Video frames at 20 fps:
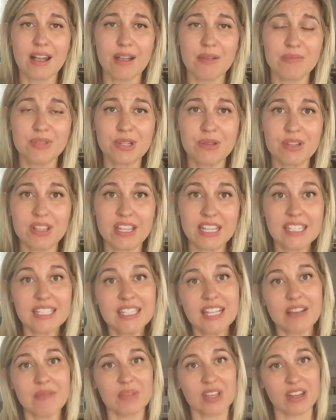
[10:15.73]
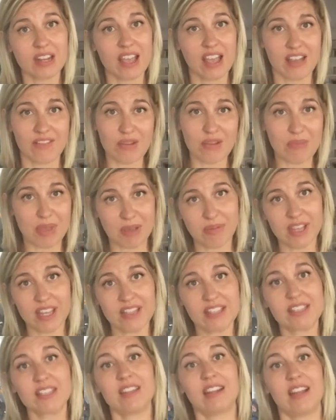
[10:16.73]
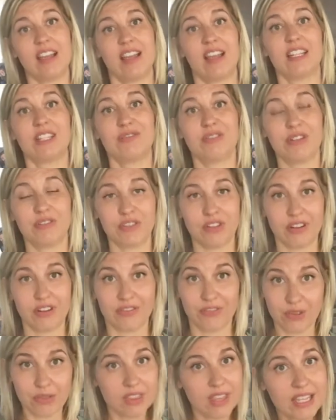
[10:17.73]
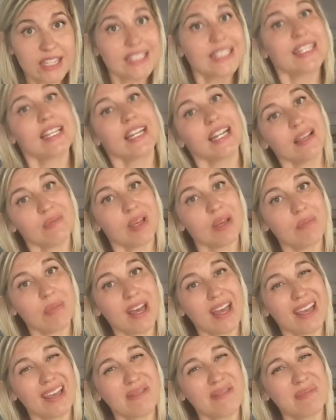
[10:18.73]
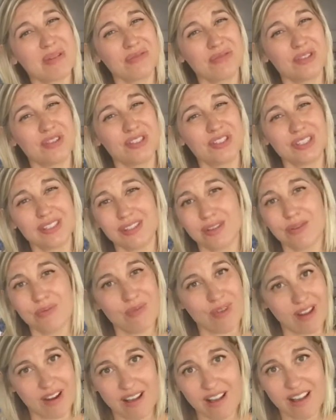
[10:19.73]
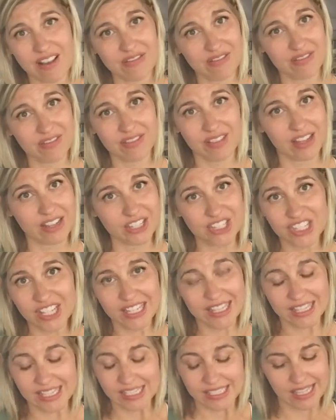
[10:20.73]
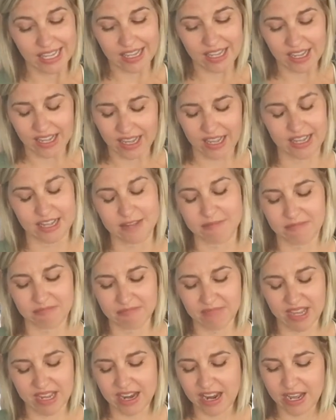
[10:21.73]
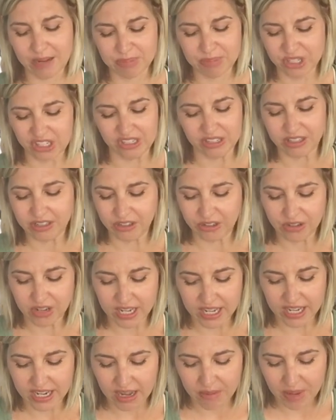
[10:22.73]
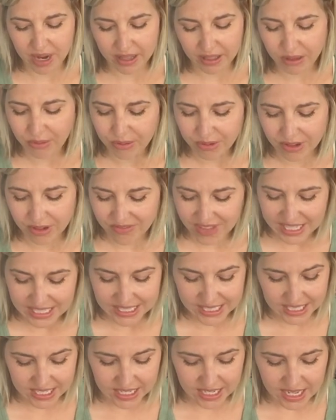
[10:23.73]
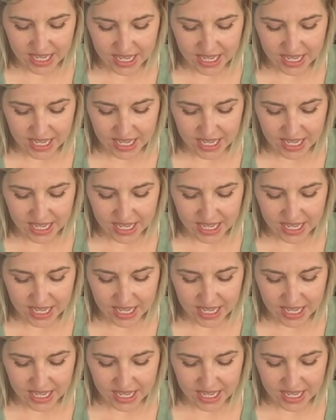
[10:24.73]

So unless I'm gonna have a meal plan that's gonna ask for a few things, then I might buy it, but for just a one-off lunch like this, an optional ingredient I probably won't invest in.